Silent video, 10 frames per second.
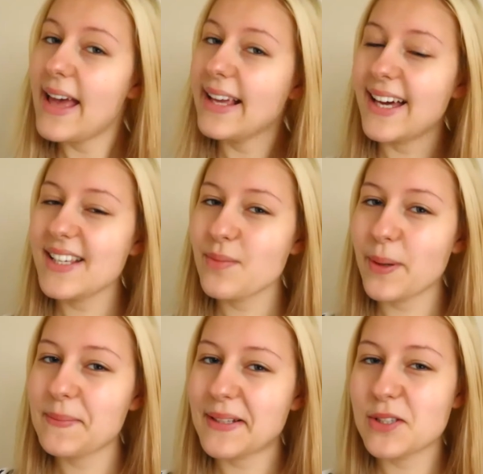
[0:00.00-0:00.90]
Hey guys,
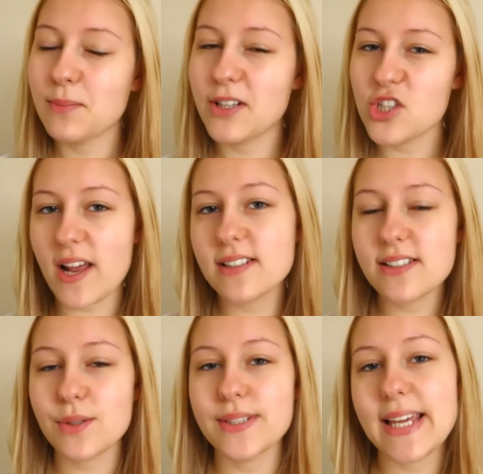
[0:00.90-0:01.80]
welcome back to my channel.
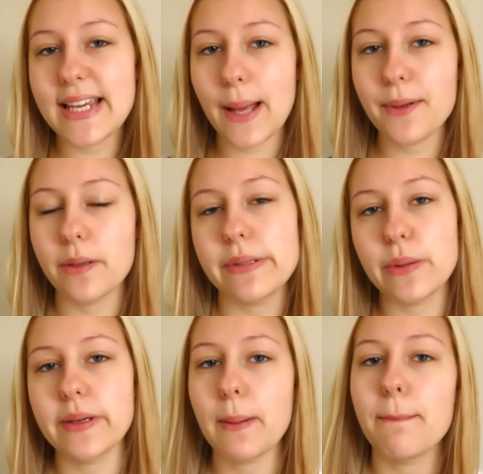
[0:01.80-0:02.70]
So today I'm going to be
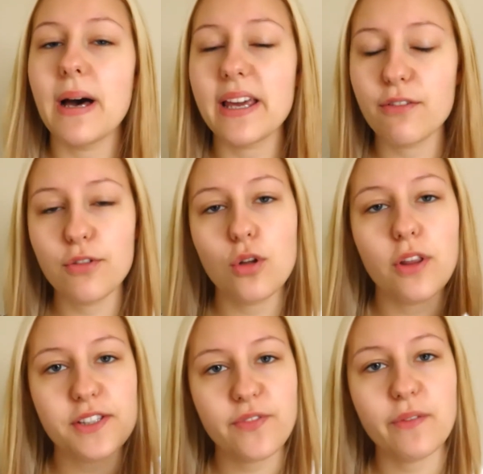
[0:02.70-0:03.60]
doing my
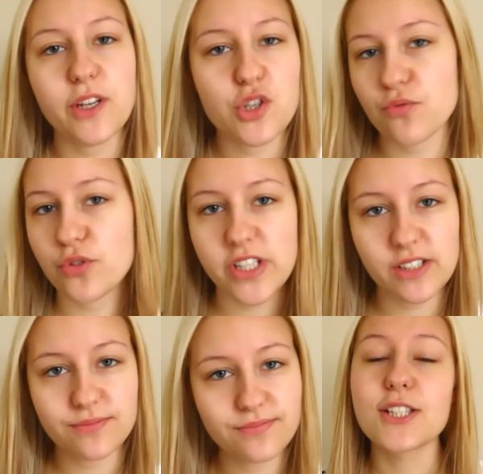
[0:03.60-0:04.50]
flawless foundation
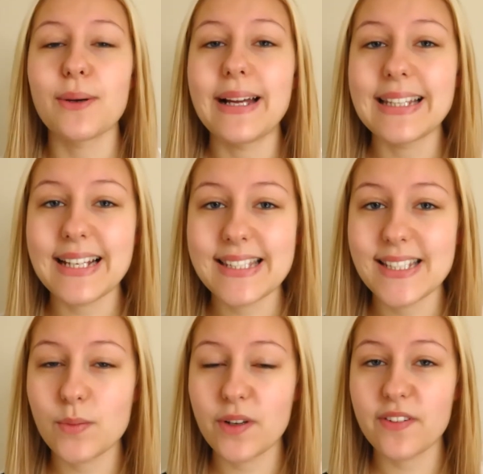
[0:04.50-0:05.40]
routine. So I last
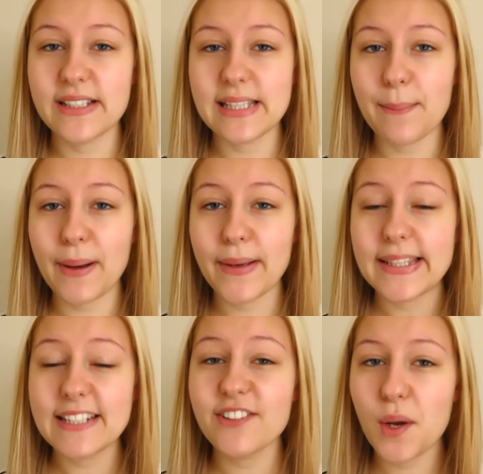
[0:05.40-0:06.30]
did one of these about a
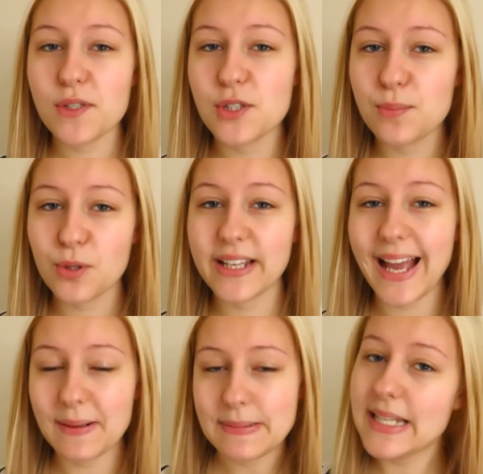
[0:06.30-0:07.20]
year ago, so it's pretty
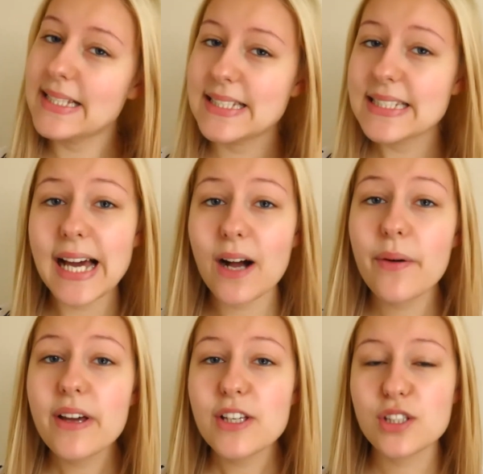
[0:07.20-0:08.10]
outdated now.
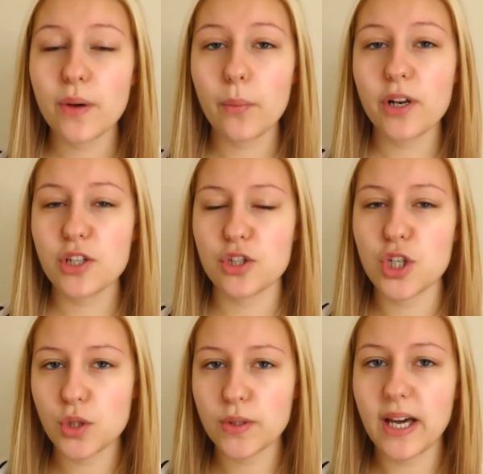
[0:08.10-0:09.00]
So I wanted to
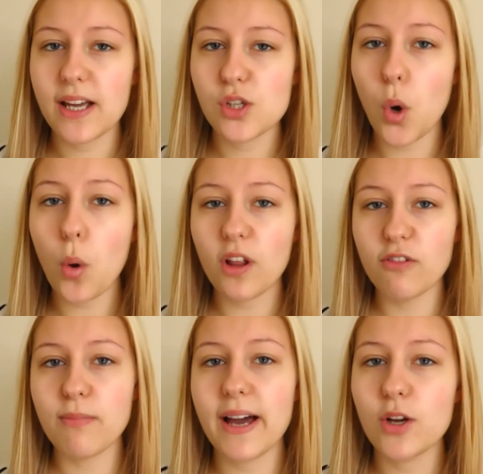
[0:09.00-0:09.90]
show you guys all
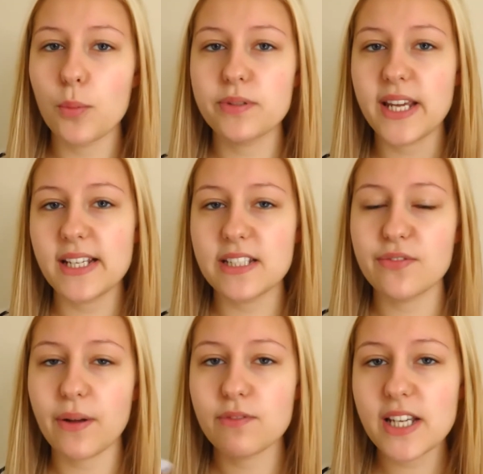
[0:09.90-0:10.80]
of my updated
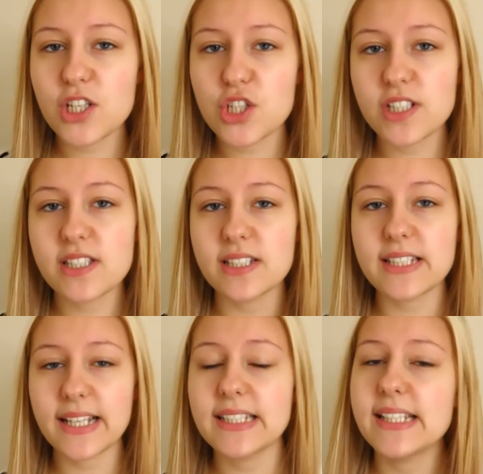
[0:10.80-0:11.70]
foundations and
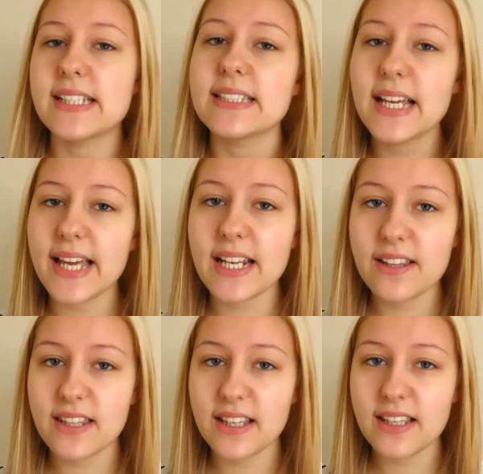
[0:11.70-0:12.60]
techniques and that kind
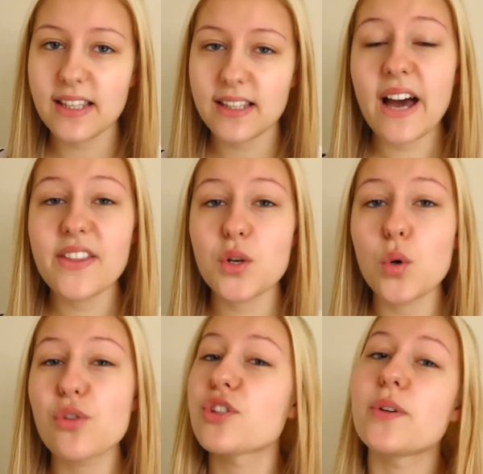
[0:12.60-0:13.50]
of thing. And then
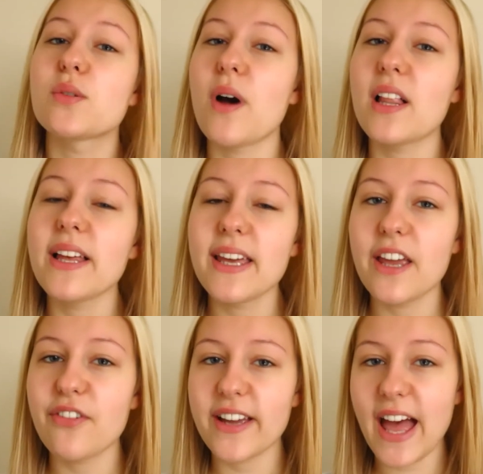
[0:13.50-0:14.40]
also as well,
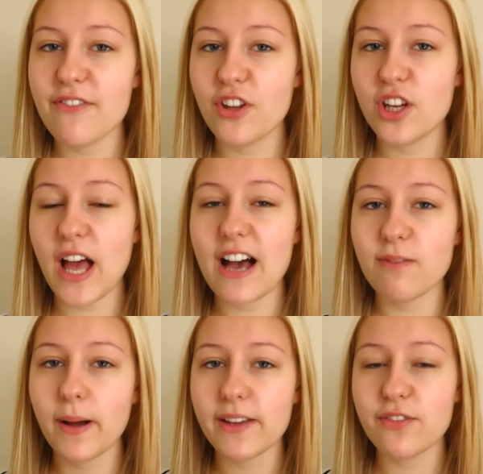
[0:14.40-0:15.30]
if I ever have
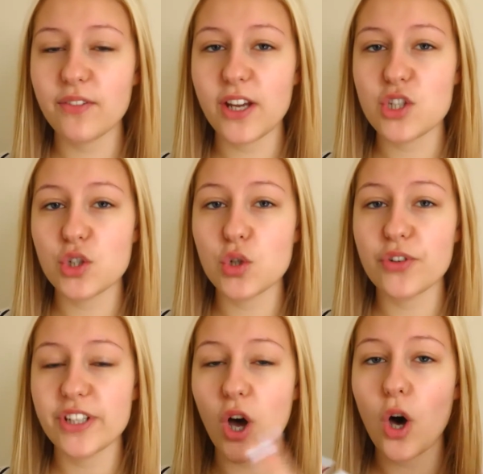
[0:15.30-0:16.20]
my foundation
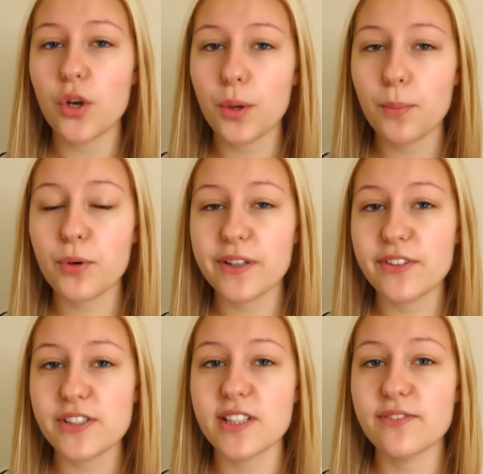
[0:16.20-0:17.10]
already on
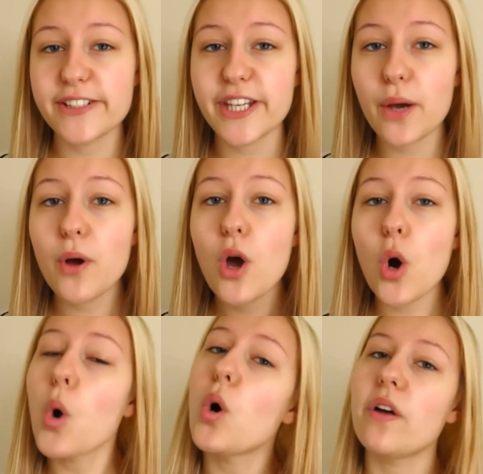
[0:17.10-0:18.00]
previous to the video,
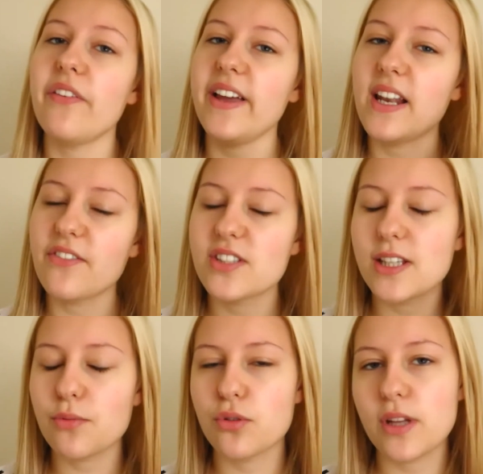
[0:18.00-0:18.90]
or if I kind of
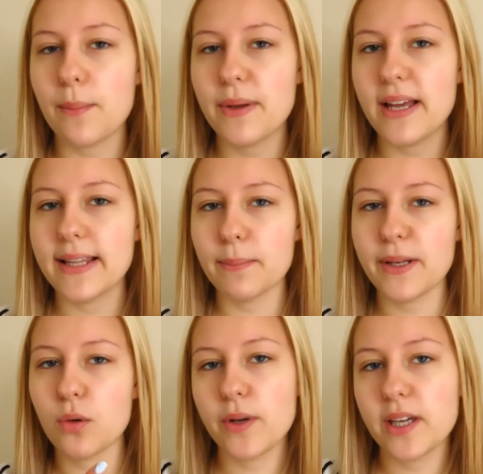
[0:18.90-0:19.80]
skip through that bit a little
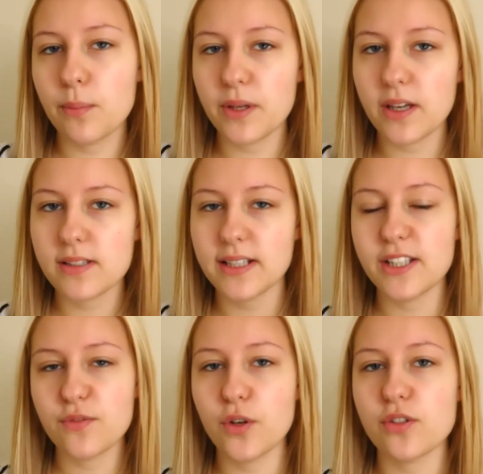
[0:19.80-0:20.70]
bit quicker because I
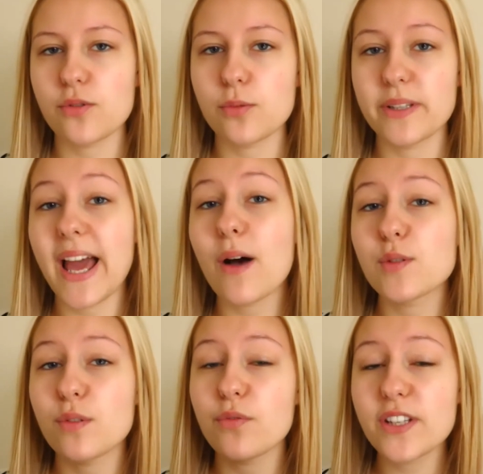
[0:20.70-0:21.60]
need to focus on something
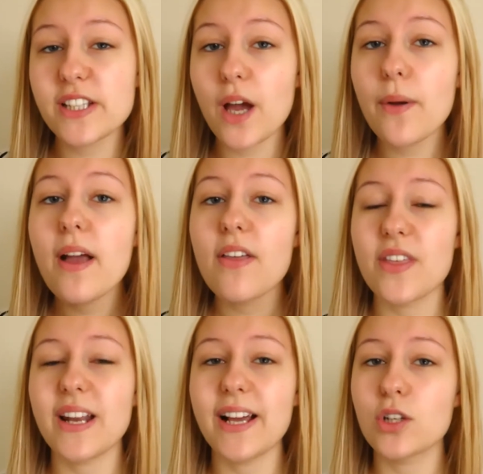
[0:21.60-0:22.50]
else of the video,
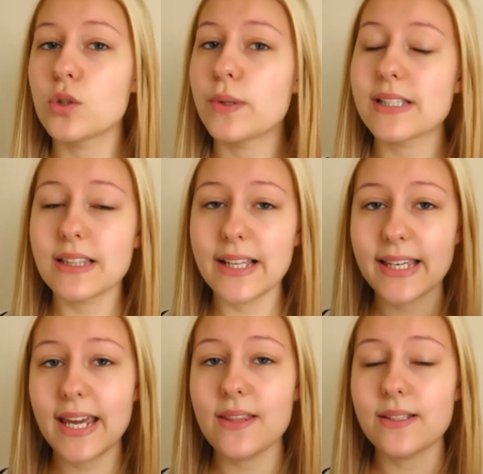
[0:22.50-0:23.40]
then I can always link
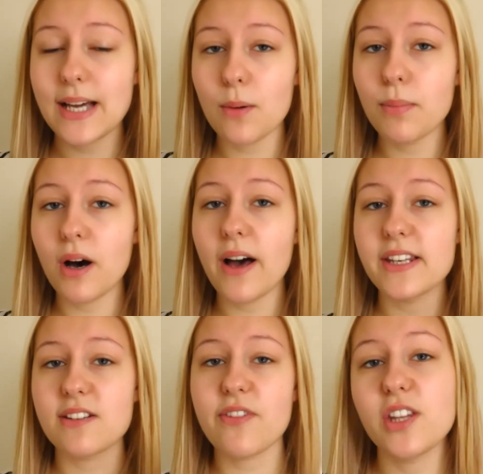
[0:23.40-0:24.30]
it in the down bar
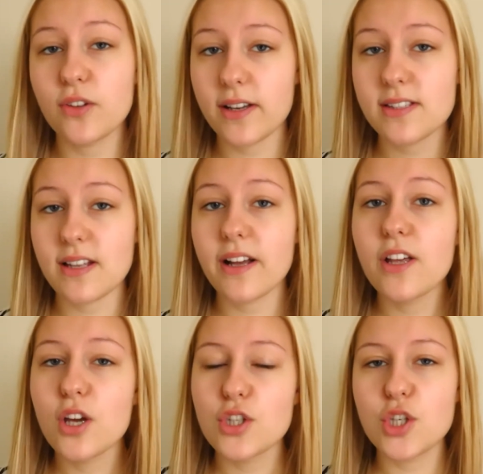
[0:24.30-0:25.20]
and direct you guys to that
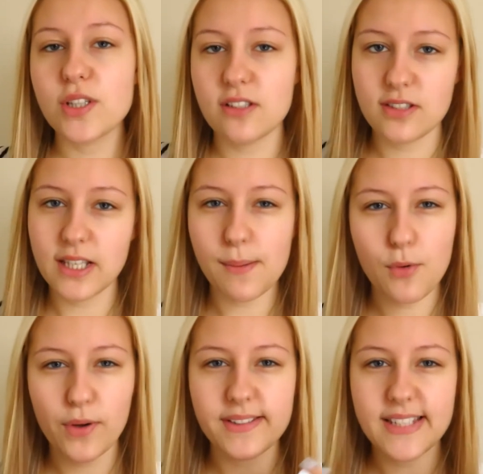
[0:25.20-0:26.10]
so you can see a
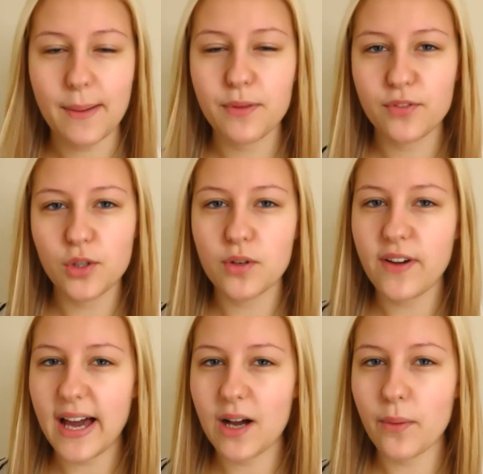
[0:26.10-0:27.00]
more in-depth view of
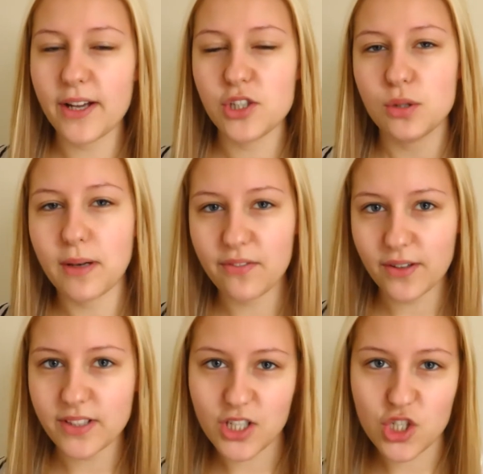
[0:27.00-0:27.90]
how I do my
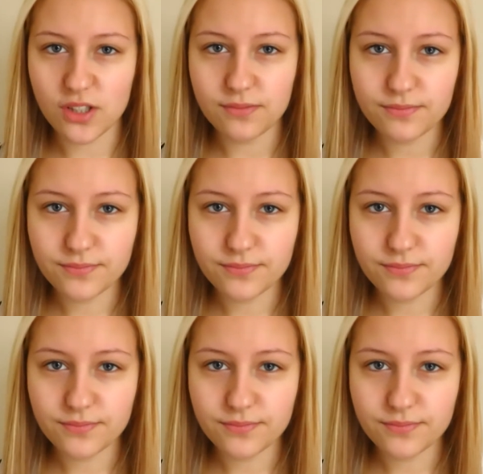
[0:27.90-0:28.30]
foundation.